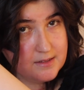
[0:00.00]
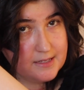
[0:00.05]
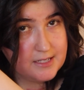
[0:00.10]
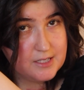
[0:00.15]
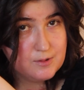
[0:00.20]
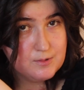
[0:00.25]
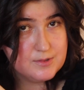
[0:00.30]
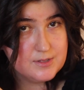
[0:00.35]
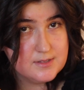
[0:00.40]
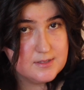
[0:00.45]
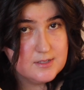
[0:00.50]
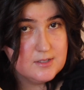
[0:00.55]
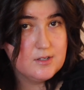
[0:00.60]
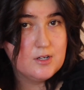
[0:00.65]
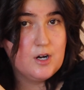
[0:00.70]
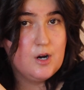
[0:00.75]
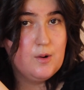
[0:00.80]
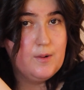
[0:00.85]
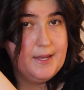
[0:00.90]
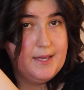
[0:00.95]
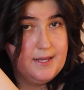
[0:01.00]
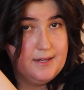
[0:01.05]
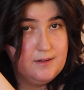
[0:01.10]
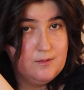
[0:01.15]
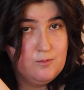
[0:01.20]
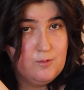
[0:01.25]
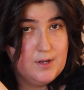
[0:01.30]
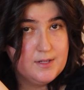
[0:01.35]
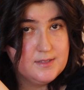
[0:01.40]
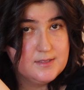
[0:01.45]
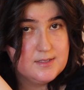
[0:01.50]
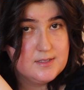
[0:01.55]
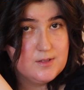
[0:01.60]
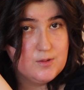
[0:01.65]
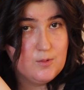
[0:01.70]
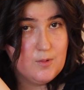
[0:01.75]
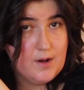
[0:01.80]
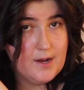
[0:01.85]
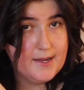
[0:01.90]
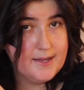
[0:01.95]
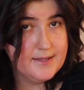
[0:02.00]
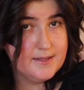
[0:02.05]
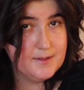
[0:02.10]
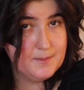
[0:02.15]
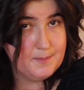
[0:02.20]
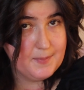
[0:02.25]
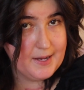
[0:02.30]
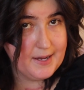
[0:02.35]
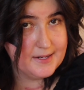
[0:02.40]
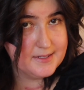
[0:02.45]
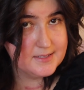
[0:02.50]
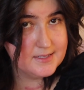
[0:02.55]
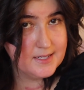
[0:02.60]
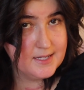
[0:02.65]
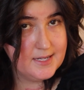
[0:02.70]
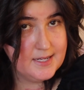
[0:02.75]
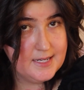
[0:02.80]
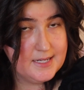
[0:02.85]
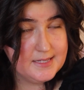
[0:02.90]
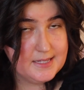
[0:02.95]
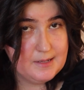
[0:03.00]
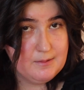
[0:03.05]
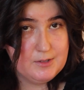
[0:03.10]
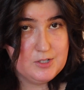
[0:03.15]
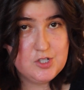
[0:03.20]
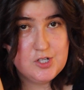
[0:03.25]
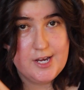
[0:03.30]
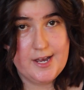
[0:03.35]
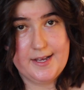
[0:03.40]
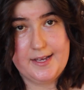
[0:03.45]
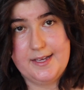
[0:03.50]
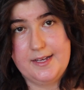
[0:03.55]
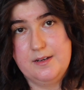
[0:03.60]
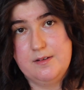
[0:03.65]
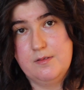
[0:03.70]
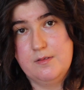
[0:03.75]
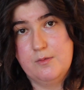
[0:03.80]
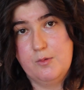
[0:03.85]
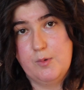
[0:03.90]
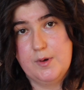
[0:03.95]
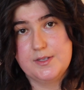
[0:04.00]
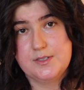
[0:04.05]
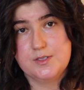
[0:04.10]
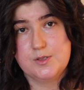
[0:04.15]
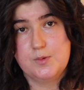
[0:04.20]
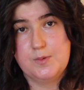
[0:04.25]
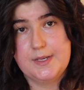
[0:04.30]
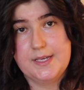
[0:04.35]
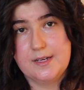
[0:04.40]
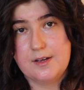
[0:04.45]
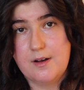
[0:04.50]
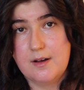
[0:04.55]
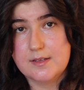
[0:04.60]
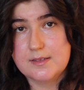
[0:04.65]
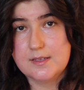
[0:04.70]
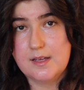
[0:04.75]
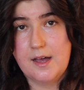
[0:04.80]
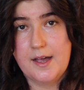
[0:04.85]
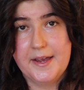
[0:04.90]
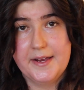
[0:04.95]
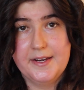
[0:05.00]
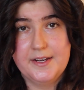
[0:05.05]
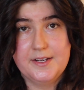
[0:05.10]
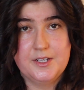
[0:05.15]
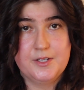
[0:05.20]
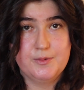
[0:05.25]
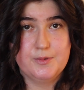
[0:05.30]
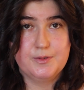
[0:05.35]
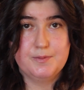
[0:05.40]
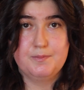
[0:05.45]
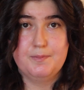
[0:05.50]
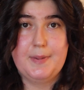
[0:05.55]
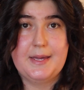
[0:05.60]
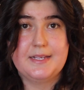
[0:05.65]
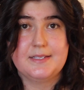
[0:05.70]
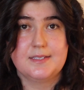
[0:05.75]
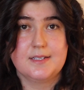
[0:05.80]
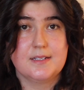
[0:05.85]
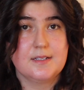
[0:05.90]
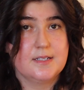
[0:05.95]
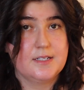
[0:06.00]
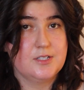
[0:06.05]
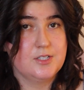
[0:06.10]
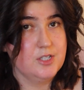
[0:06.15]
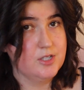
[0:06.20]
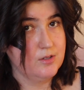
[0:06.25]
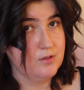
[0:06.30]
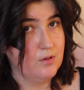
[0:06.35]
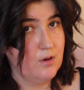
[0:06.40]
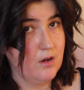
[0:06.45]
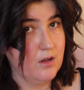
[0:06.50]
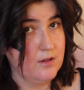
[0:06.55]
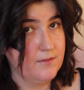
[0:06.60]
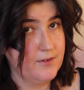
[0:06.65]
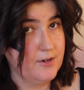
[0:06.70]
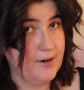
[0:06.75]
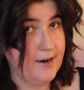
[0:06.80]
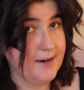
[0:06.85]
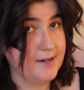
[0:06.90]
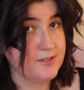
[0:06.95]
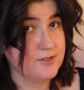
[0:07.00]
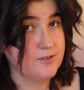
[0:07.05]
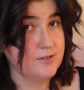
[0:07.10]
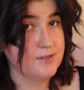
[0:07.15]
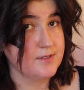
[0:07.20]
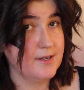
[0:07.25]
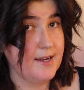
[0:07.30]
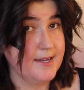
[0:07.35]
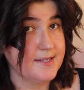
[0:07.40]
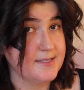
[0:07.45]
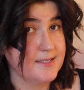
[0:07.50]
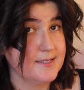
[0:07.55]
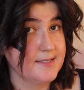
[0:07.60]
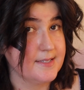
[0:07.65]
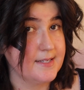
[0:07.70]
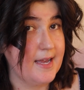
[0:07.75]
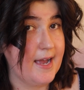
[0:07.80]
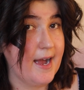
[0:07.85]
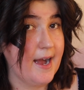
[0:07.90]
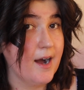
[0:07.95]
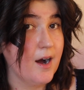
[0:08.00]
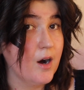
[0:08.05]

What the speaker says: Like you would still go in once in a while, but they would check in once a week online, and you would basically do all of your exercises at